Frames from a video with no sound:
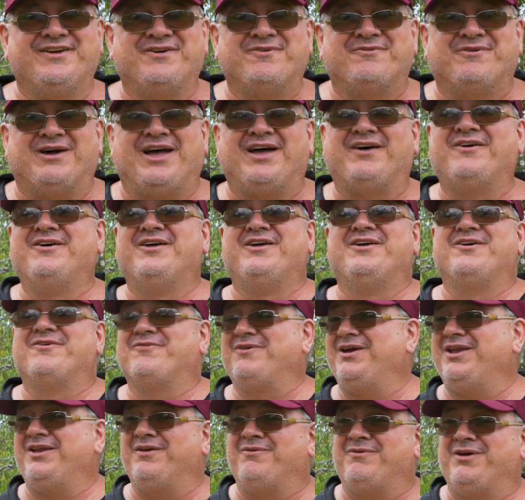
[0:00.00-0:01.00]
Wow,
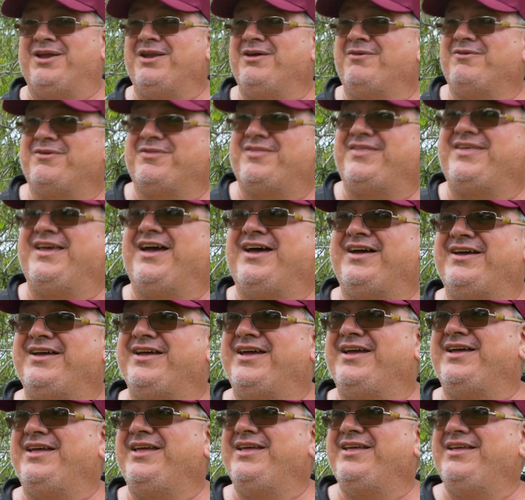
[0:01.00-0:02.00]
when I was
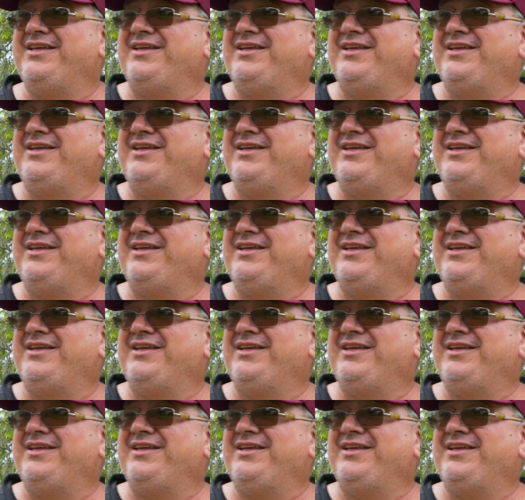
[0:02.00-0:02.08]
younger,